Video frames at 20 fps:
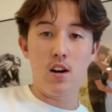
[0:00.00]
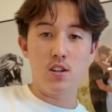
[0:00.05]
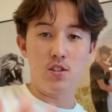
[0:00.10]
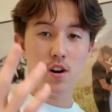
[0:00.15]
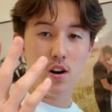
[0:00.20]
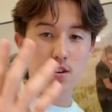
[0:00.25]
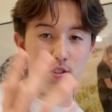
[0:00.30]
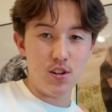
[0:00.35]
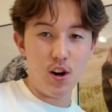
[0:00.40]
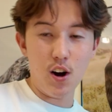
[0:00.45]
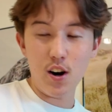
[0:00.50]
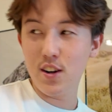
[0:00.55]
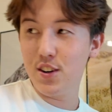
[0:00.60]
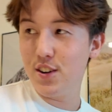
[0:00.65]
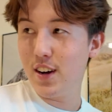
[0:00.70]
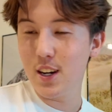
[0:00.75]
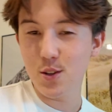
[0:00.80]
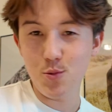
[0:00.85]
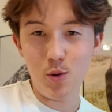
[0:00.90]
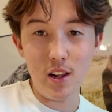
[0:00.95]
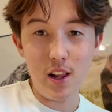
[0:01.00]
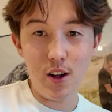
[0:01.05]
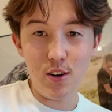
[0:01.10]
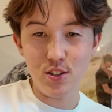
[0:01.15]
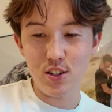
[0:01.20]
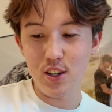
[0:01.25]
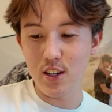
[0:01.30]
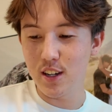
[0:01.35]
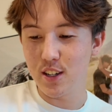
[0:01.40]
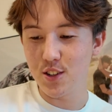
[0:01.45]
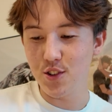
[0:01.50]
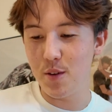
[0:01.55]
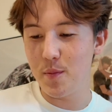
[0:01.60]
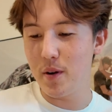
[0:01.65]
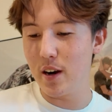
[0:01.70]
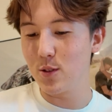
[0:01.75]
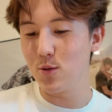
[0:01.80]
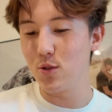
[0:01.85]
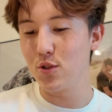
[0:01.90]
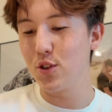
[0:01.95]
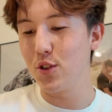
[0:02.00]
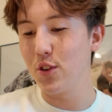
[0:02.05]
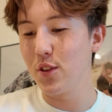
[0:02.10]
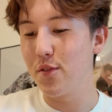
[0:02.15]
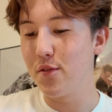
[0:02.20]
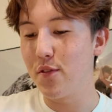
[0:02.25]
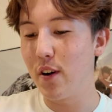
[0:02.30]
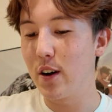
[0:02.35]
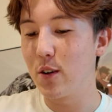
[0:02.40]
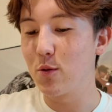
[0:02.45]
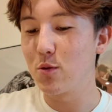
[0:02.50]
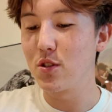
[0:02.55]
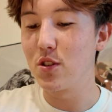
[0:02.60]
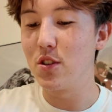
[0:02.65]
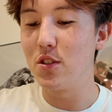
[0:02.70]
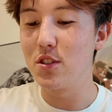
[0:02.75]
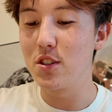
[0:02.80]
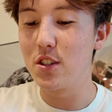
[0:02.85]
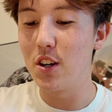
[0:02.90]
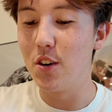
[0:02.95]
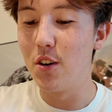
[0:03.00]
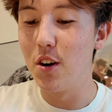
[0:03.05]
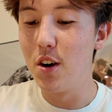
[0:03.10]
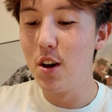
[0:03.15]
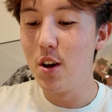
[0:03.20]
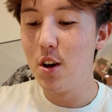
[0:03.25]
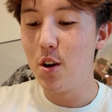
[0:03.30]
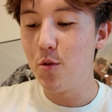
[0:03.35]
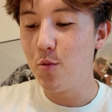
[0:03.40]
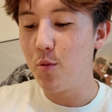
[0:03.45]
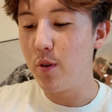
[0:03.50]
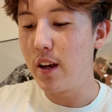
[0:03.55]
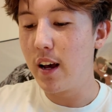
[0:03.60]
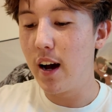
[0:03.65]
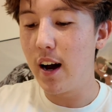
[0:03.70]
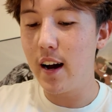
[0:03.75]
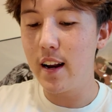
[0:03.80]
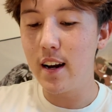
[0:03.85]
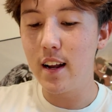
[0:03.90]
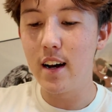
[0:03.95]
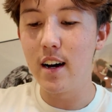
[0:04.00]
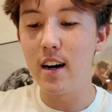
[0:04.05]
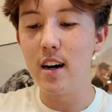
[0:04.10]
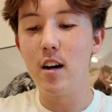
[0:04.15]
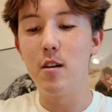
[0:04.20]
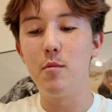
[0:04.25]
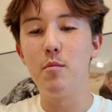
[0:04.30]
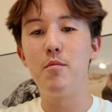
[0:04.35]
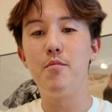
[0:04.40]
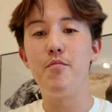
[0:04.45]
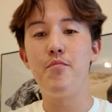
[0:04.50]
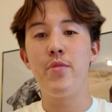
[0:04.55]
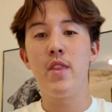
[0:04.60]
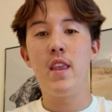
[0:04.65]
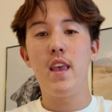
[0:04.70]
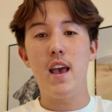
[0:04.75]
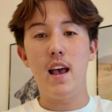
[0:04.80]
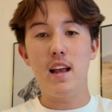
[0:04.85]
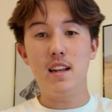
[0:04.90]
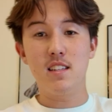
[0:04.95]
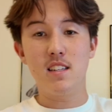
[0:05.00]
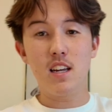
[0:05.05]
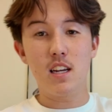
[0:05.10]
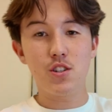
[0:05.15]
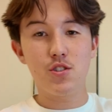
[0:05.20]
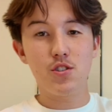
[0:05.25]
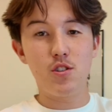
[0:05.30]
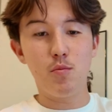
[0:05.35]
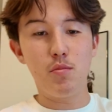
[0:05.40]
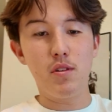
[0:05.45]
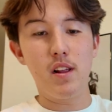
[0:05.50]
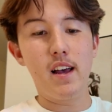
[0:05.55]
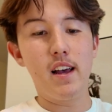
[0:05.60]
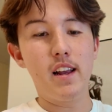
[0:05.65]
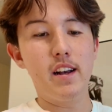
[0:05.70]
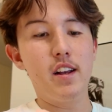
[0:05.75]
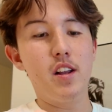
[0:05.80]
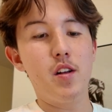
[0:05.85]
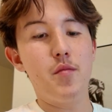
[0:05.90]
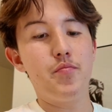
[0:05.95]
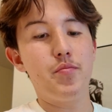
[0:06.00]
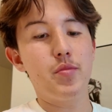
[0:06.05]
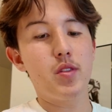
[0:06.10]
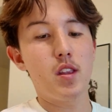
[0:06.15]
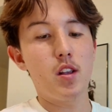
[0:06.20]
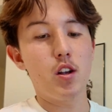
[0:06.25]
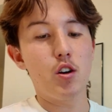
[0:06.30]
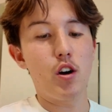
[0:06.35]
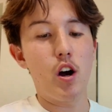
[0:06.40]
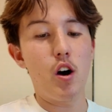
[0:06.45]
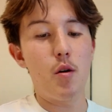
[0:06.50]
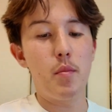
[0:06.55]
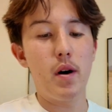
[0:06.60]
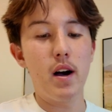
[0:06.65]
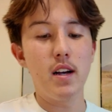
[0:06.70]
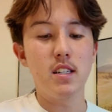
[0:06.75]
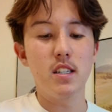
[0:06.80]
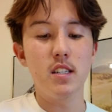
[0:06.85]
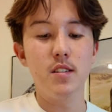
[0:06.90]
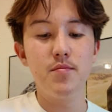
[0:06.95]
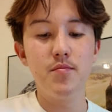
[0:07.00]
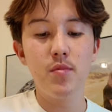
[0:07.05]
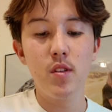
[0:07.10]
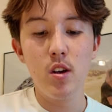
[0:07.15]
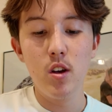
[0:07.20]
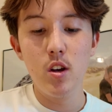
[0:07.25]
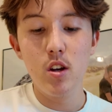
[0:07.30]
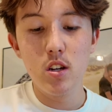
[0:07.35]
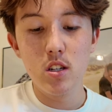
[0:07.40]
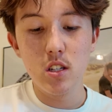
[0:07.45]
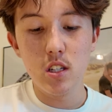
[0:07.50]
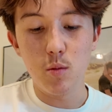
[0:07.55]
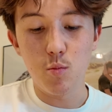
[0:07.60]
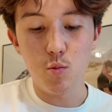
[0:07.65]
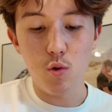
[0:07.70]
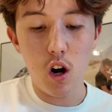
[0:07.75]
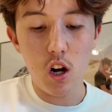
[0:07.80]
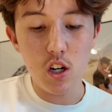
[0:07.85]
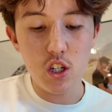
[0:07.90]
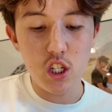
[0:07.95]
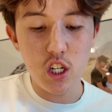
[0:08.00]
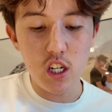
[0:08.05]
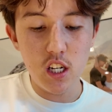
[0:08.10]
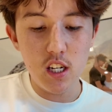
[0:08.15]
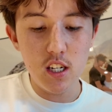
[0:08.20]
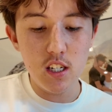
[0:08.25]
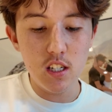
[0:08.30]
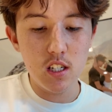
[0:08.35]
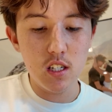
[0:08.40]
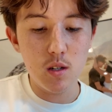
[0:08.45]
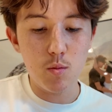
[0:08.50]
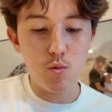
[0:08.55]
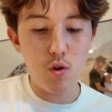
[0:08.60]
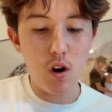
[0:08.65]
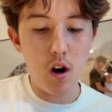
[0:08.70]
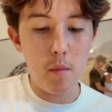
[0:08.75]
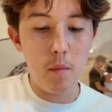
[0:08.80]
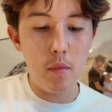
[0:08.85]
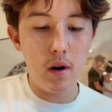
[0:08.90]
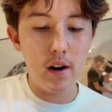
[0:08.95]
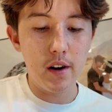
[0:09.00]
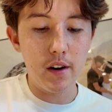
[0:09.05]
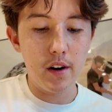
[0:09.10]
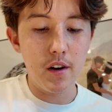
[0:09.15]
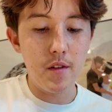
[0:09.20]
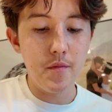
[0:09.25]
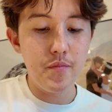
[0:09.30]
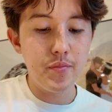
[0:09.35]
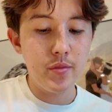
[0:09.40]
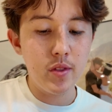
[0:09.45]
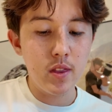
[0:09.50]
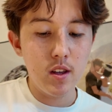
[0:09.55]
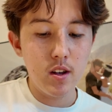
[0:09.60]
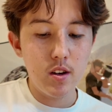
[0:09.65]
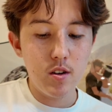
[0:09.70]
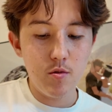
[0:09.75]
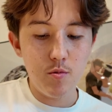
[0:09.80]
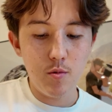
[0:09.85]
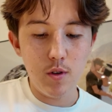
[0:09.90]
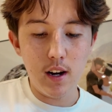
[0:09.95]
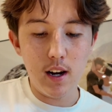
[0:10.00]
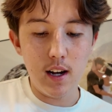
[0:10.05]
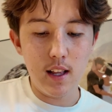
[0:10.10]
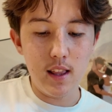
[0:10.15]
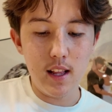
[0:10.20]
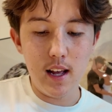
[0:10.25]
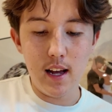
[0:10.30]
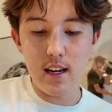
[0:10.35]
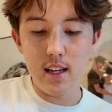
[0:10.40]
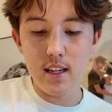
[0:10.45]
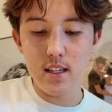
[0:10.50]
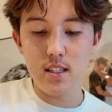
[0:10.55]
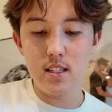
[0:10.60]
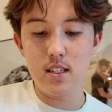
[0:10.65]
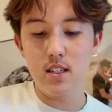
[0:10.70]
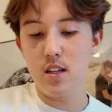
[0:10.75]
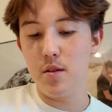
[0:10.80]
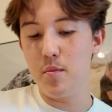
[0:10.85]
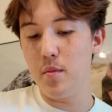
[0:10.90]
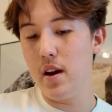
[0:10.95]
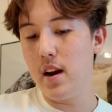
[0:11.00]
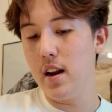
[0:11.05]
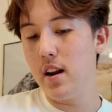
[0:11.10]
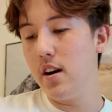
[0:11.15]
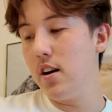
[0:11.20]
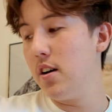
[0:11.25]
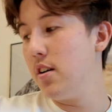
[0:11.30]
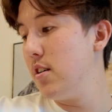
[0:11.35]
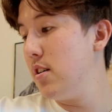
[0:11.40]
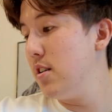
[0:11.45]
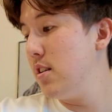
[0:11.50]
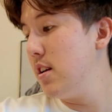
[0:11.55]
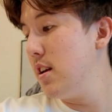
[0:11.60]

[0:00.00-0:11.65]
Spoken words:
right, so I was talking to you guys while I was cooking, so I might as well show you the final result. So we got ancestral blend ground bison, some raw cheese, some raw butter. We got lettuce, tomato,